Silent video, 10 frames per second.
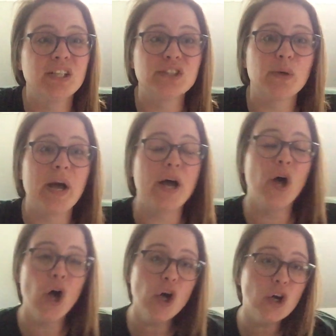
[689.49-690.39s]
So at
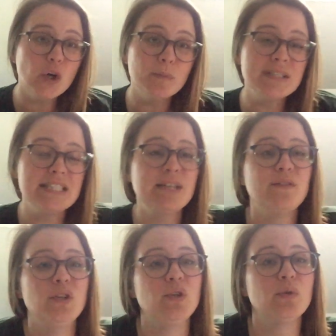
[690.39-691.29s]
home, see
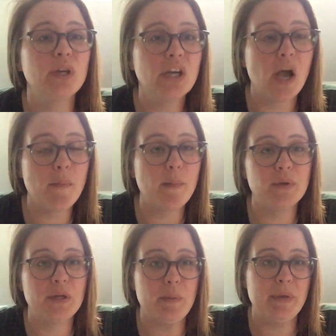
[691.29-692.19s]
if you can come up
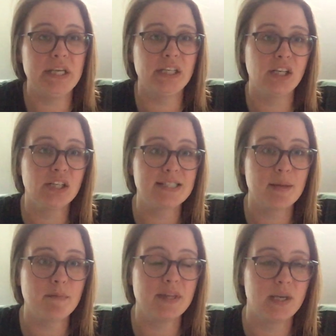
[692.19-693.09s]
with an opinion on
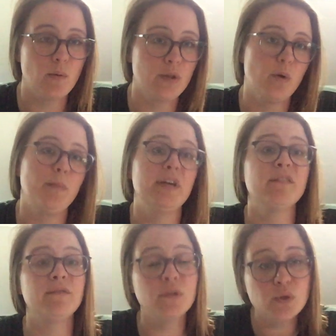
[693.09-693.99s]
something, whether it be a
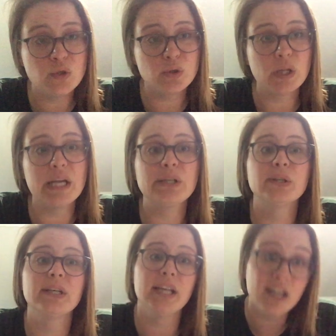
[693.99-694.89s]
food you like
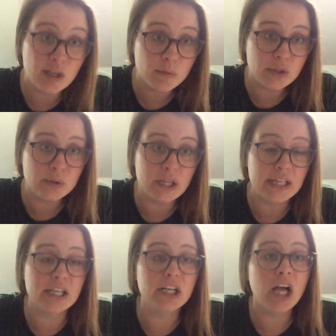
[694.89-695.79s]
or an animal you
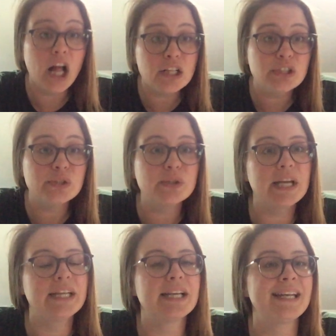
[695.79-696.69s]
like, a color you
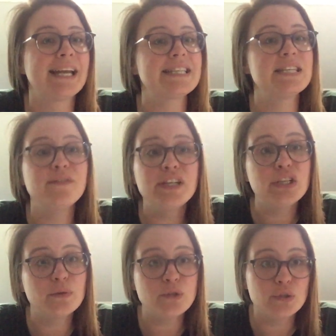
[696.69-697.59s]
like, an activity
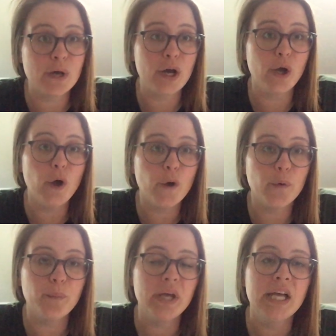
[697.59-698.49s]
you do at
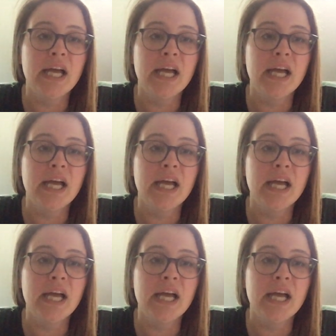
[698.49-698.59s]
home,